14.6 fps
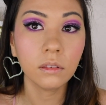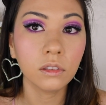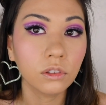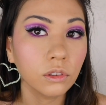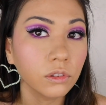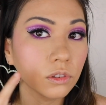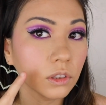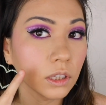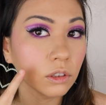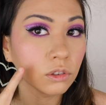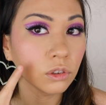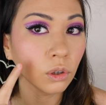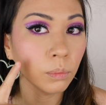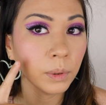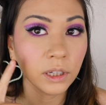This looks like
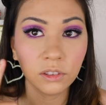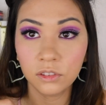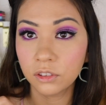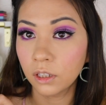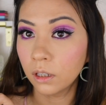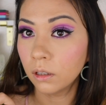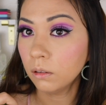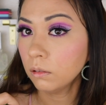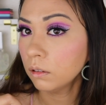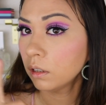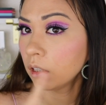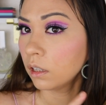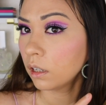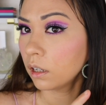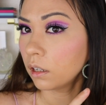so pastel,
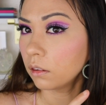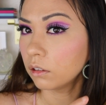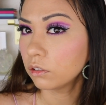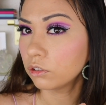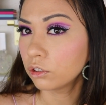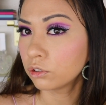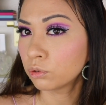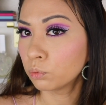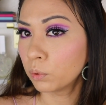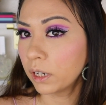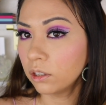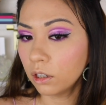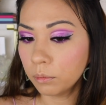and this looks red